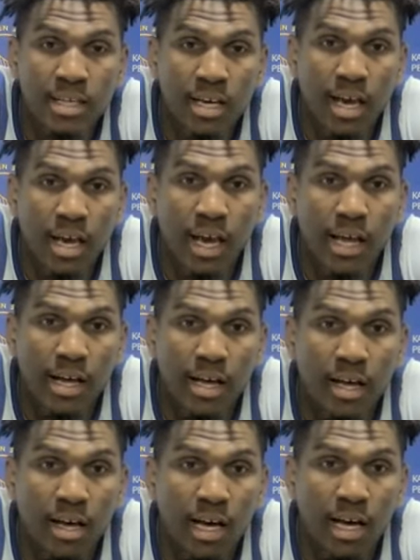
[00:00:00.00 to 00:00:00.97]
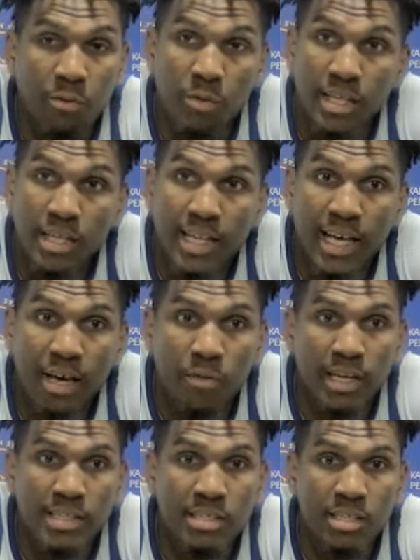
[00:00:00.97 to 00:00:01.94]
And uh, I think we did that.
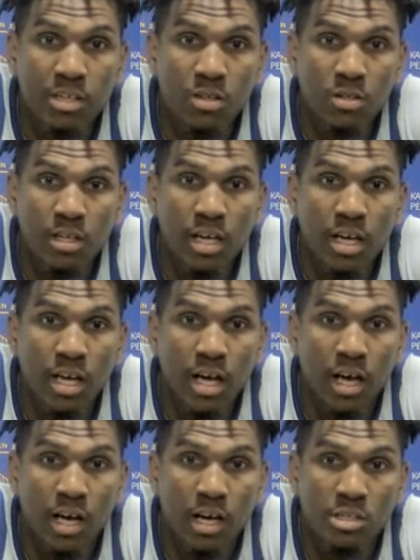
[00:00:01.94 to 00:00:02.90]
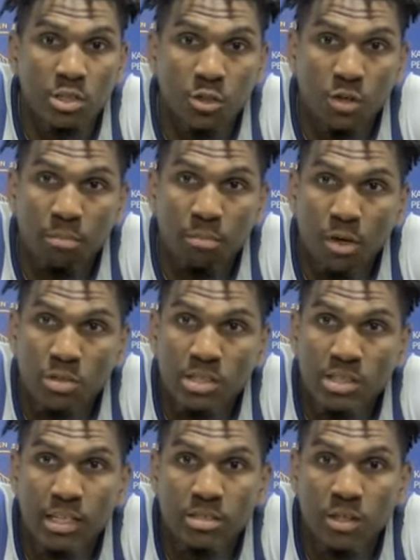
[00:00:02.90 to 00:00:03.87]
We executed. Uh, Jordan and Moses
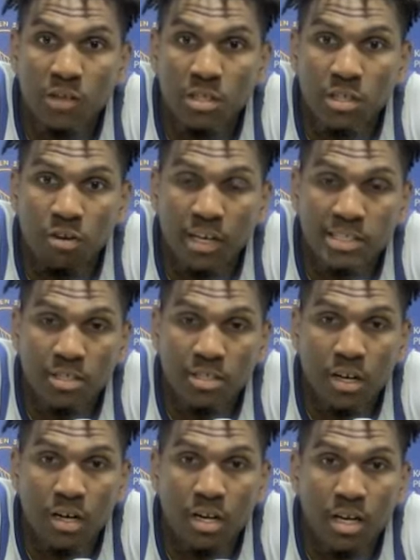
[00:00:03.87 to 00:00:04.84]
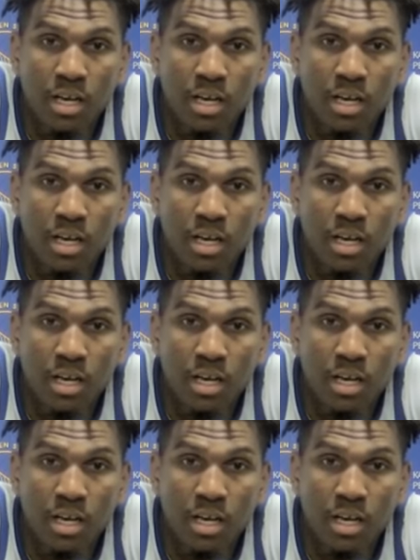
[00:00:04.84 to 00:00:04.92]
got us off to a great start.